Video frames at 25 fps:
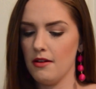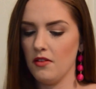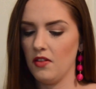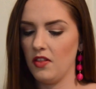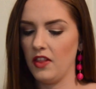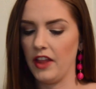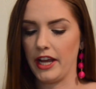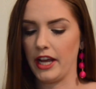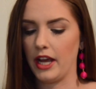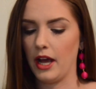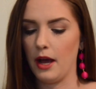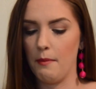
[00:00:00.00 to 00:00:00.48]

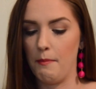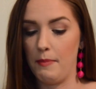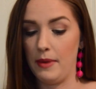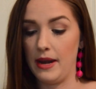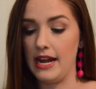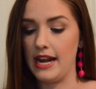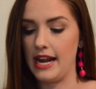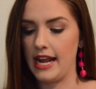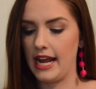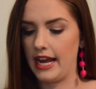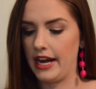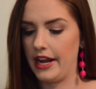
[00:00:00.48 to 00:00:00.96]
like a
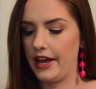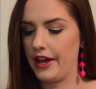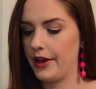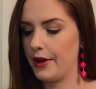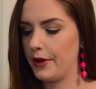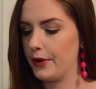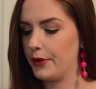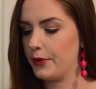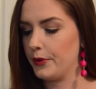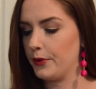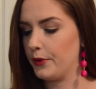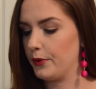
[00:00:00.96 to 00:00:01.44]

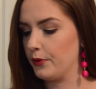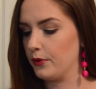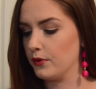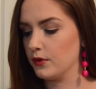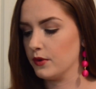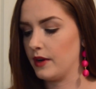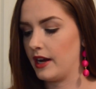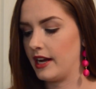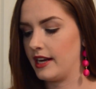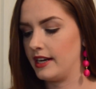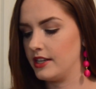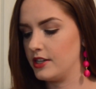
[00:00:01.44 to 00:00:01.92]
banana who
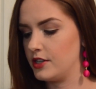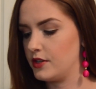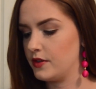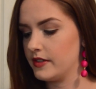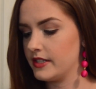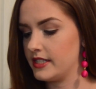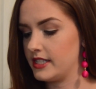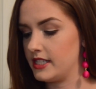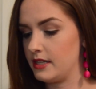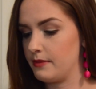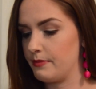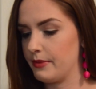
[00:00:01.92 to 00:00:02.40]
ran into
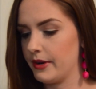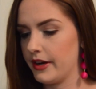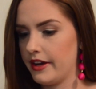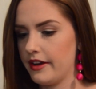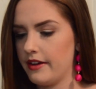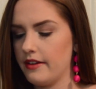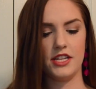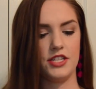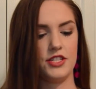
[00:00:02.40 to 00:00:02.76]
a zebra.